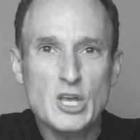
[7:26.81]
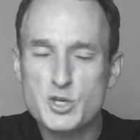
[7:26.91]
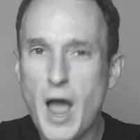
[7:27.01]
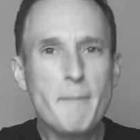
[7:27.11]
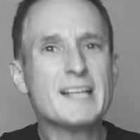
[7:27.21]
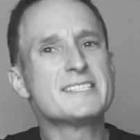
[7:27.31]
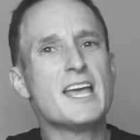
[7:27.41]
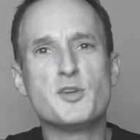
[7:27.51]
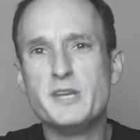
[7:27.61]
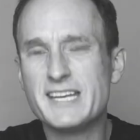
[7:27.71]
So I'm not
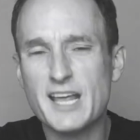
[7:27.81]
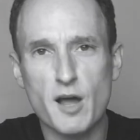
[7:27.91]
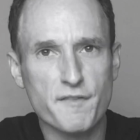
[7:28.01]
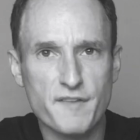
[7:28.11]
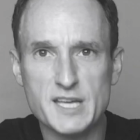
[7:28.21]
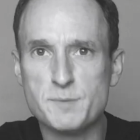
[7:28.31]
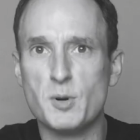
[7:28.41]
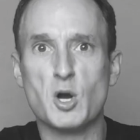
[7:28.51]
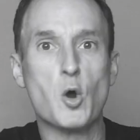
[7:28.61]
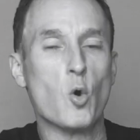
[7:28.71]
saying you need to get off
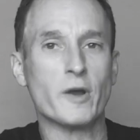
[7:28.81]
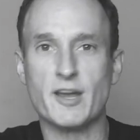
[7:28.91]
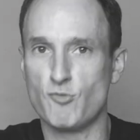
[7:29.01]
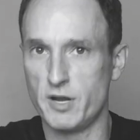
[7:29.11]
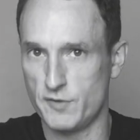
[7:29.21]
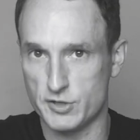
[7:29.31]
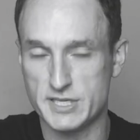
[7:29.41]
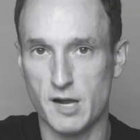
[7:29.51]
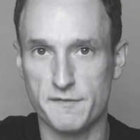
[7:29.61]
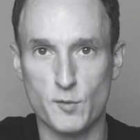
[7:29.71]
Facebook or get rid of your
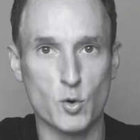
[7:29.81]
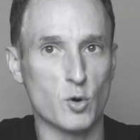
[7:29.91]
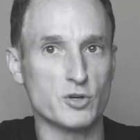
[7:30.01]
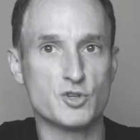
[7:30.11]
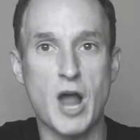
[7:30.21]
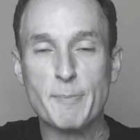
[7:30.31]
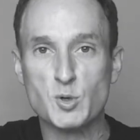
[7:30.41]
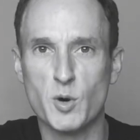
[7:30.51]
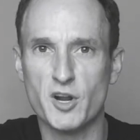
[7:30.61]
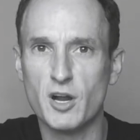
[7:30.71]
cell phone or drop
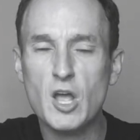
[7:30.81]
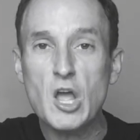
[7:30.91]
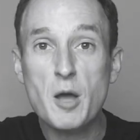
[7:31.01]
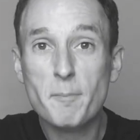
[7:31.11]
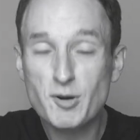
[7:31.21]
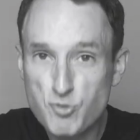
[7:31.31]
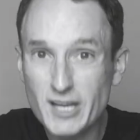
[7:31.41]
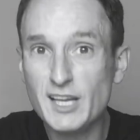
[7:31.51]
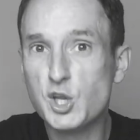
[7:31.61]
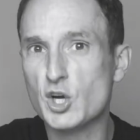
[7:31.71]
Twitter, but
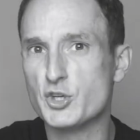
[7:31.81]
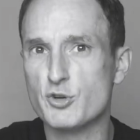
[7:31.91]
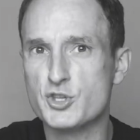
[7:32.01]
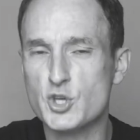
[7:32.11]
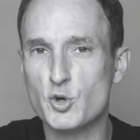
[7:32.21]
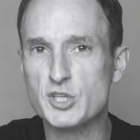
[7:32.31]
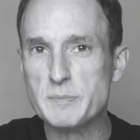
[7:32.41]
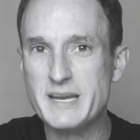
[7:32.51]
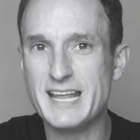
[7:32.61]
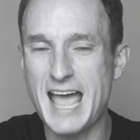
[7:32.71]
really look at your social
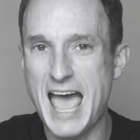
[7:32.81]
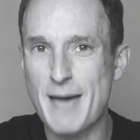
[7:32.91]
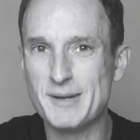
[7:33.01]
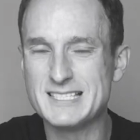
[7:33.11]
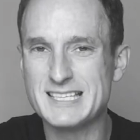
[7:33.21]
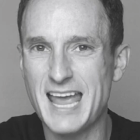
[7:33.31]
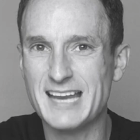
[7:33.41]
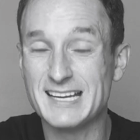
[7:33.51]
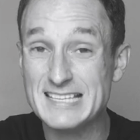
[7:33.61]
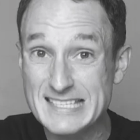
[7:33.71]
media habits
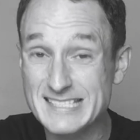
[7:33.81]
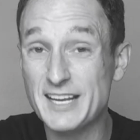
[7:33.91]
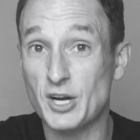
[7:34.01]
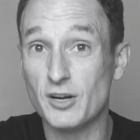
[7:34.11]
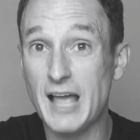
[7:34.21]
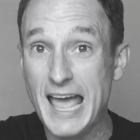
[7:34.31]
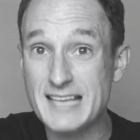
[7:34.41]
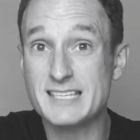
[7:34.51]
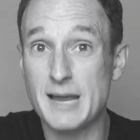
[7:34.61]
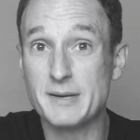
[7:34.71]
and consider,
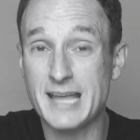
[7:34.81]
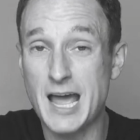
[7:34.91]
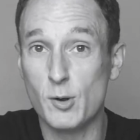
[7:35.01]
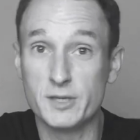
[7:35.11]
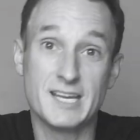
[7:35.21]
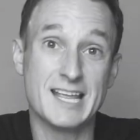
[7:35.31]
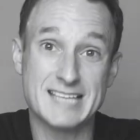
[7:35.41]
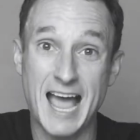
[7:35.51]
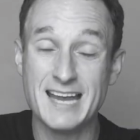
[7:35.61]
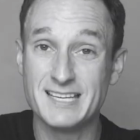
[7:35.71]
as Simon Cowell did, as
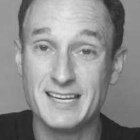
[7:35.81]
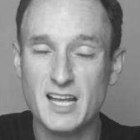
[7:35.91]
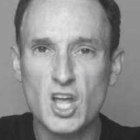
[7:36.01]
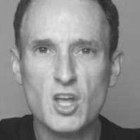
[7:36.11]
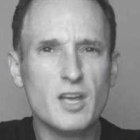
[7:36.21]
I did,